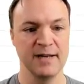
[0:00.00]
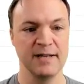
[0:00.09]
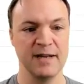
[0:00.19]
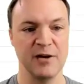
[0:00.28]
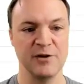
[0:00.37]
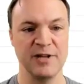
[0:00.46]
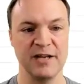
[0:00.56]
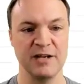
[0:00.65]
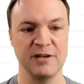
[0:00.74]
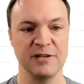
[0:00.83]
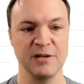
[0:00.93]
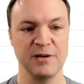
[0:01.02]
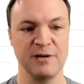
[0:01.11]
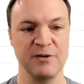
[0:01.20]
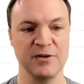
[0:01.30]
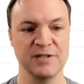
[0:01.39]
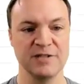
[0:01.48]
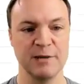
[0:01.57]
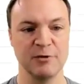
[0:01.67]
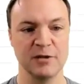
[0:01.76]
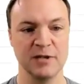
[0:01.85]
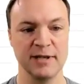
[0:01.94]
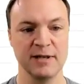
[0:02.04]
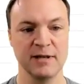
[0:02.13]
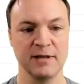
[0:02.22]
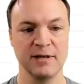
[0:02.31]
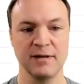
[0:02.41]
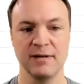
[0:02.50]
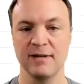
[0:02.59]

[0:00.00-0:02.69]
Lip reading: The other thing you can do, if you just double click